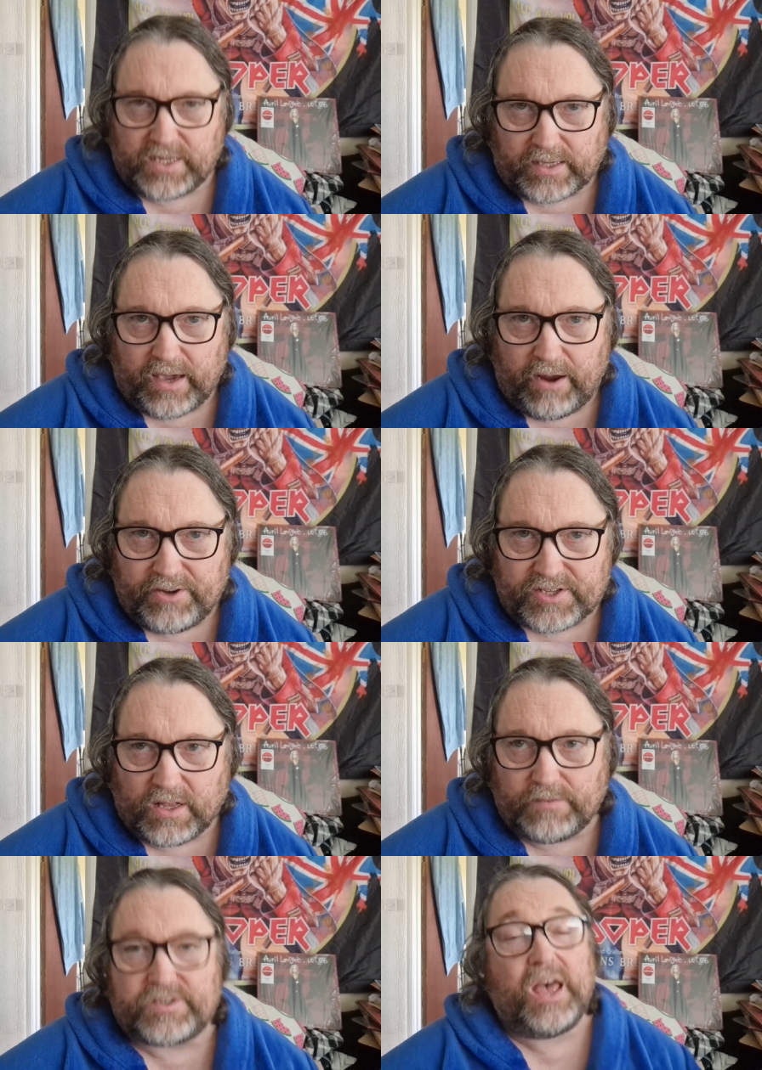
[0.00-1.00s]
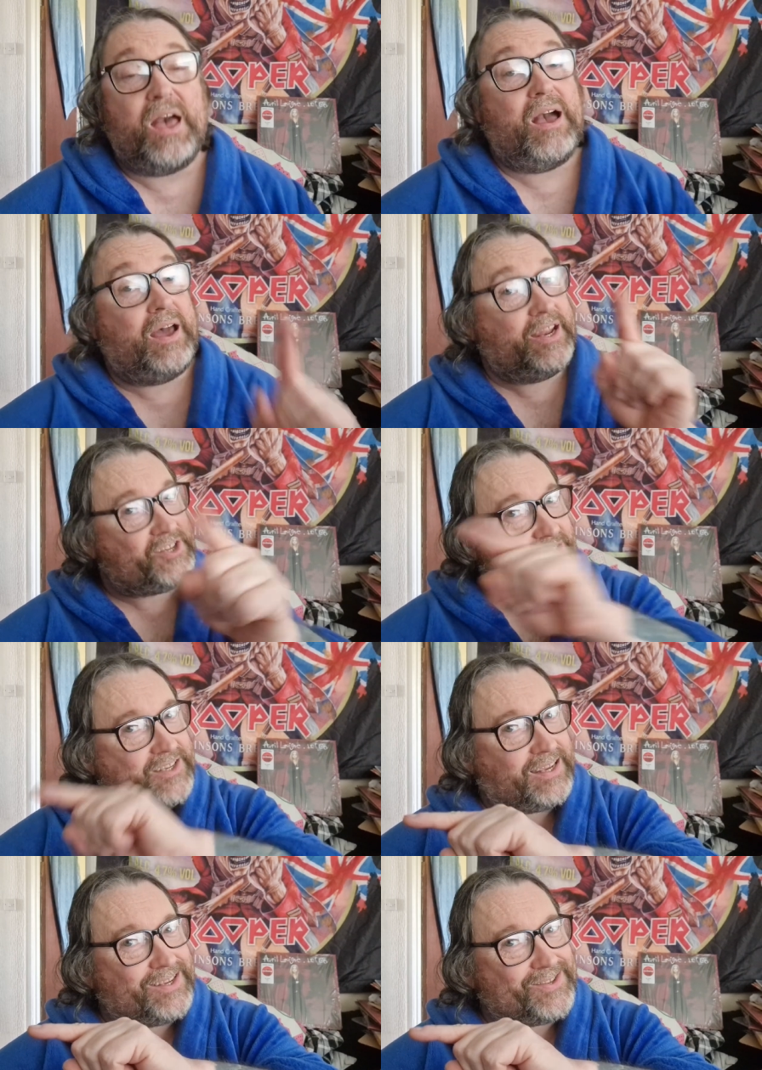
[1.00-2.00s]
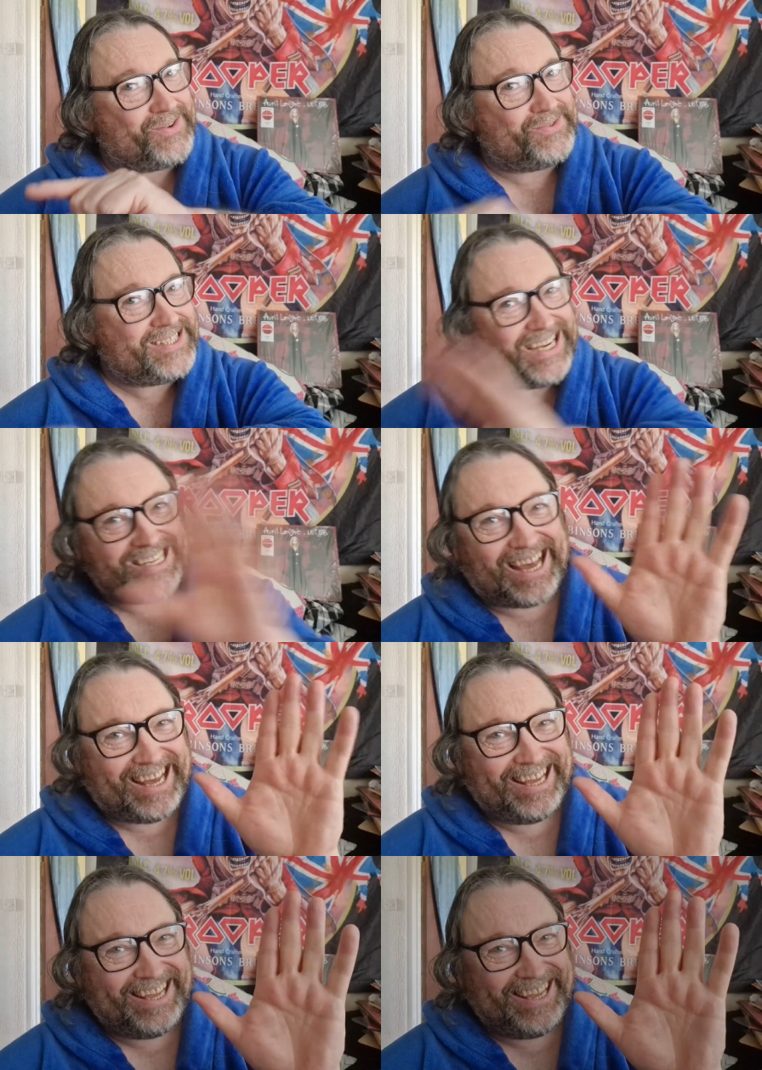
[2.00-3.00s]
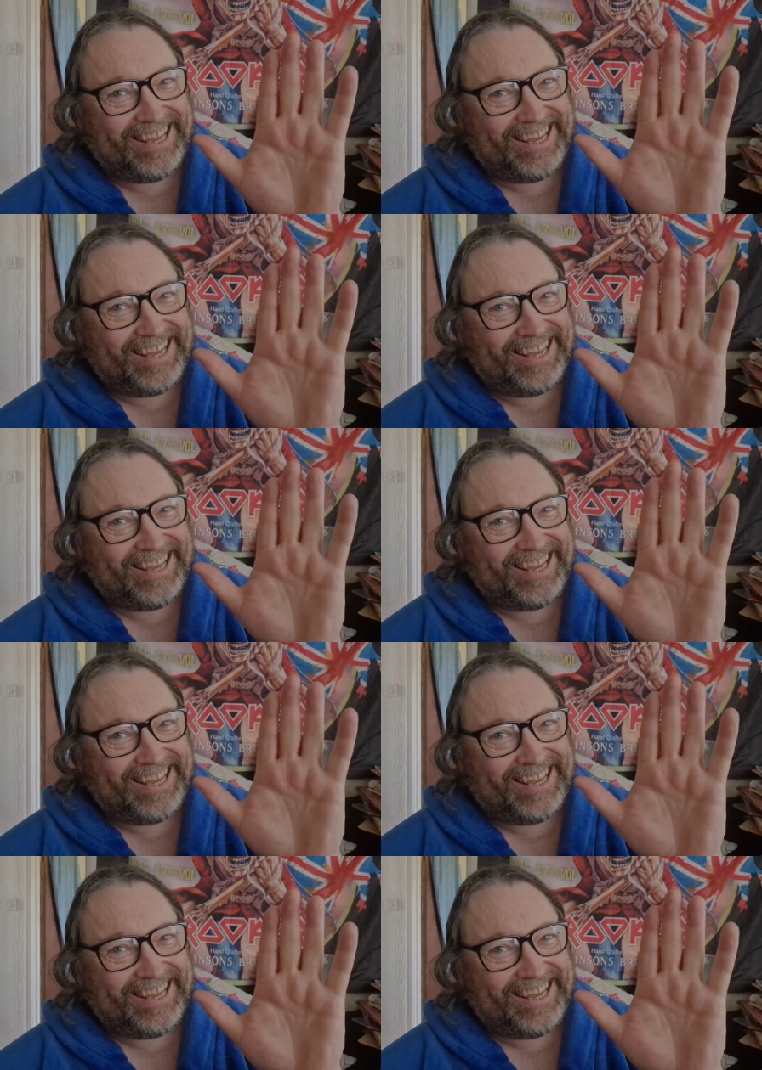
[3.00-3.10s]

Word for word: take care of yourselves, and I shall see you soon. Ta-ta.